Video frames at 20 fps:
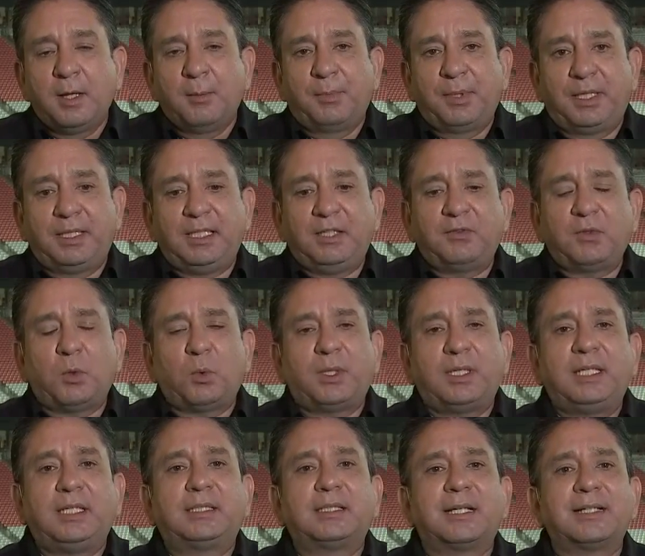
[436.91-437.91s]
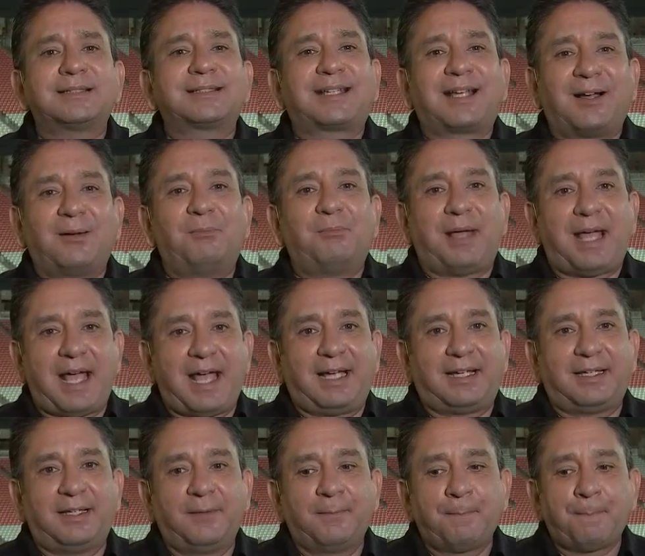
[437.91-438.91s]
But even when he does come
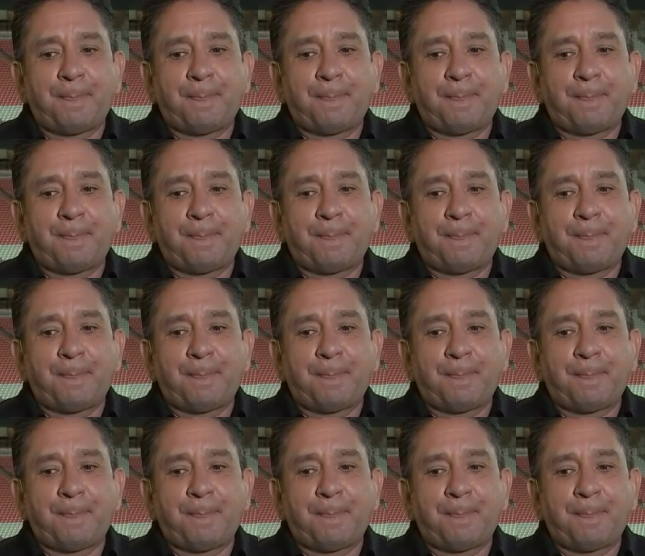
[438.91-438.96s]
back,